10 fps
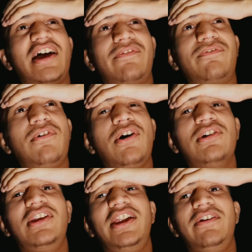have
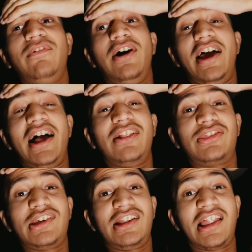fun, live a
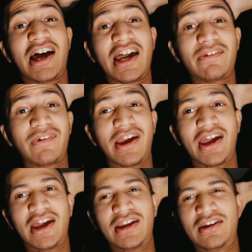healthy life
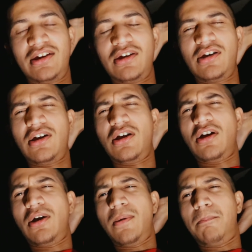and
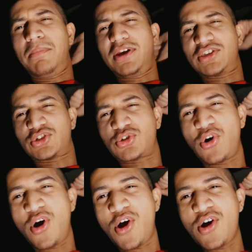be
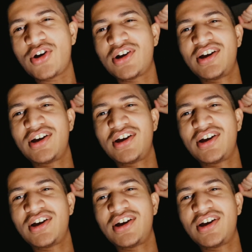strong.